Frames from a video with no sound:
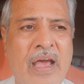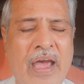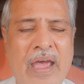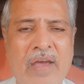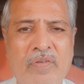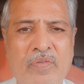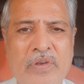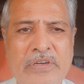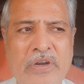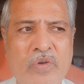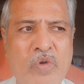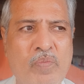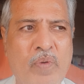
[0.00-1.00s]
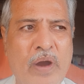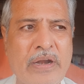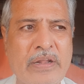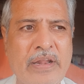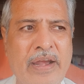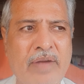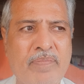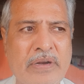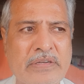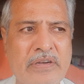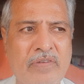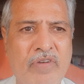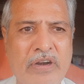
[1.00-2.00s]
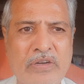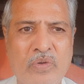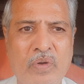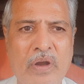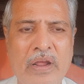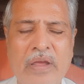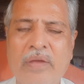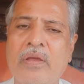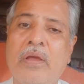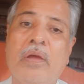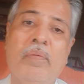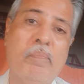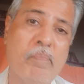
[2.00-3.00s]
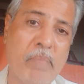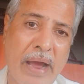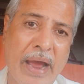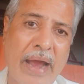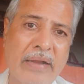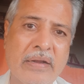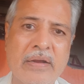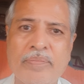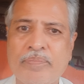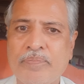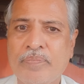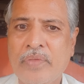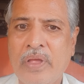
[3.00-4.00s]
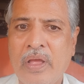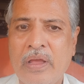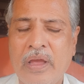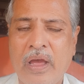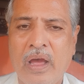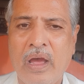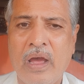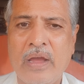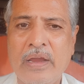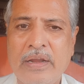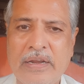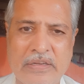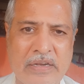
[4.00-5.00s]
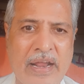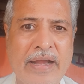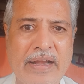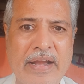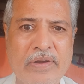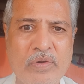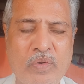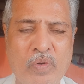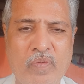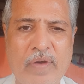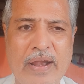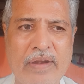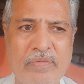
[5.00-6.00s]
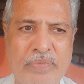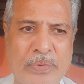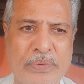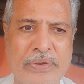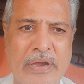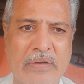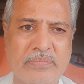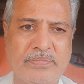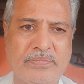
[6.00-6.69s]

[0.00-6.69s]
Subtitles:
I have invested 2.38% funds only, but it is likely to do well in future.